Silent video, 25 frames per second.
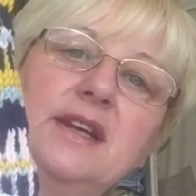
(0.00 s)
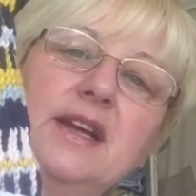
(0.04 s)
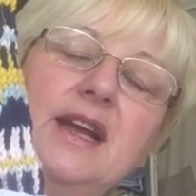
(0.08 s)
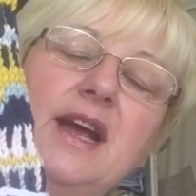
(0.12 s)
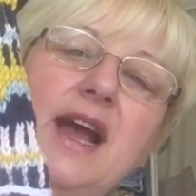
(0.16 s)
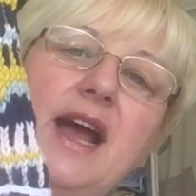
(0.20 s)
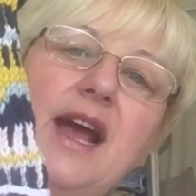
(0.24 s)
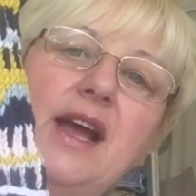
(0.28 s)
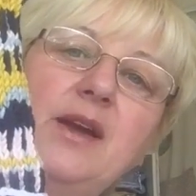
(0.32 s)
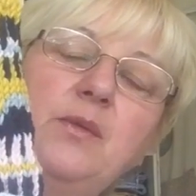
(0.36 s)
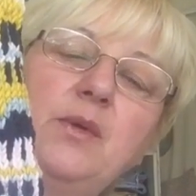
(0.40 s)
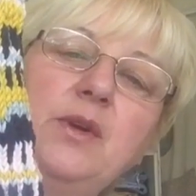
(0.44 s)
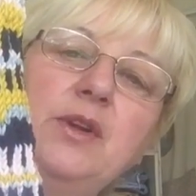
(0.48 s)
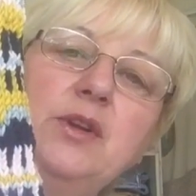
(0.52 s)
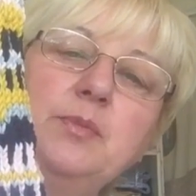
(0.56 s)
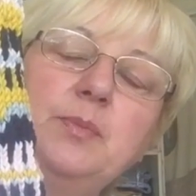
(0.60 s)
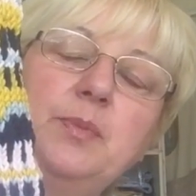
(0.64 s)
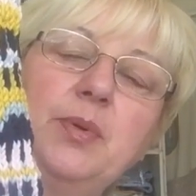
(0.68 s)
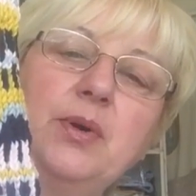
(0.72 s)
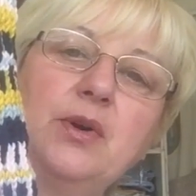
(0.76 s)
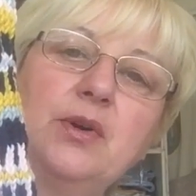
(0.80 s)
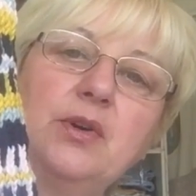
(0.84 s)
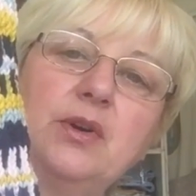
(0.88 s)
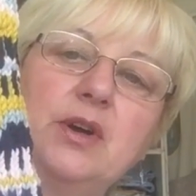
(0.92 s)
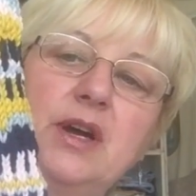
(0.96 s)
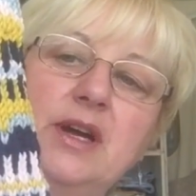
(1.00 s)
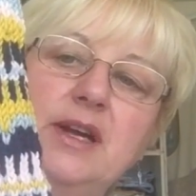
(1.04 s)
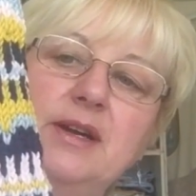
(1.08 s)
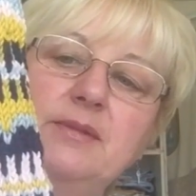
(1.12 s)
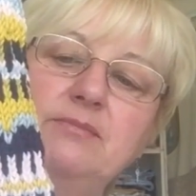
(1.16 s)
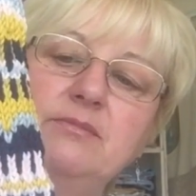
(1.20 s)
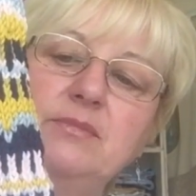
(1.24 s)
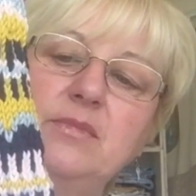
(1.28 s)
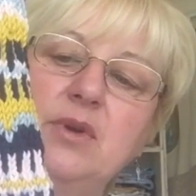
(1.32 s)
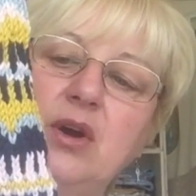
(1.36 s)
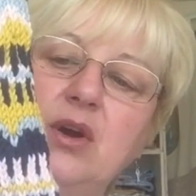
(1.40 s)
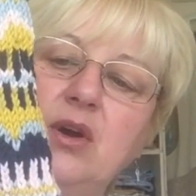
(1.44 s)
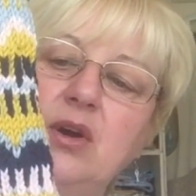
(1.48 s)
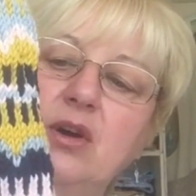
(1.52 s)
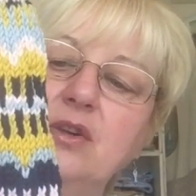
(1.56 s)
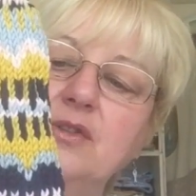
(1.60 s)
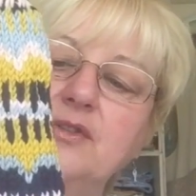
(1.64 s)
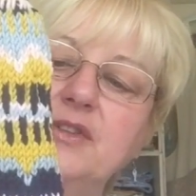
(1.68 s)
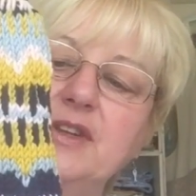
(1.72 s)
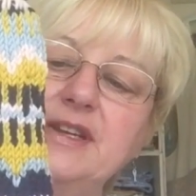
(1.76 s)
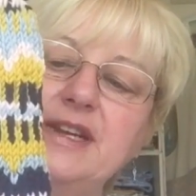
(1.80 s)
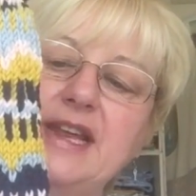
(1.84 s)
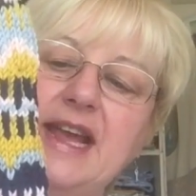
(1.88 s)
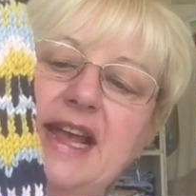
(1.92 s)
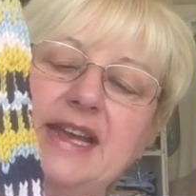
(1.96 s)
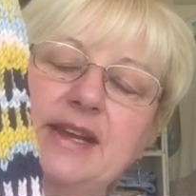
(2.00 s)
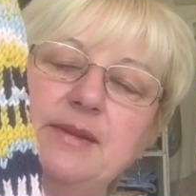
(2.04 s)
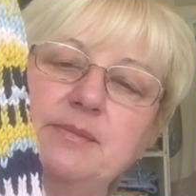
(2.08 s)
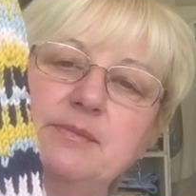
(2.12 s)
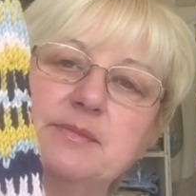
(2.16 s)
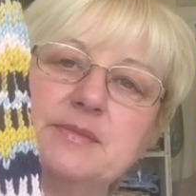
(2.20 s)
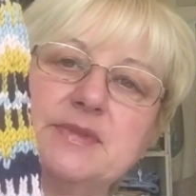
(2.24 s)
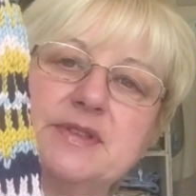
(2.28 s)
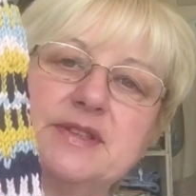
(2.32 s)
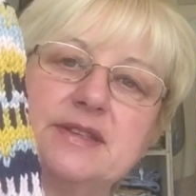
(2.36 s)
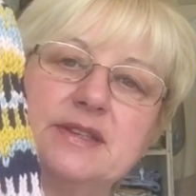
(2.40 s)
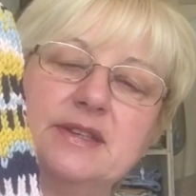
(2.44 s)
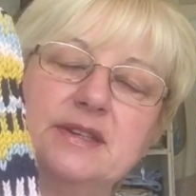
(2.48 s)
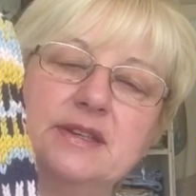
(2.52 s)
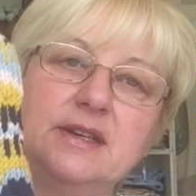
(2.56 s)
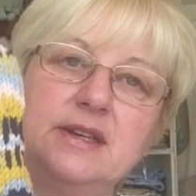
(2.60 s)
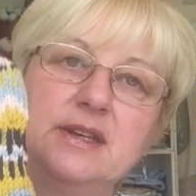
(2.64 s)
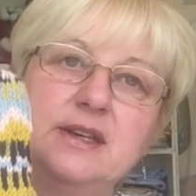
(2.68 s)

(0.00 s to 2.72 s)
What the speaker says: I will put all the names.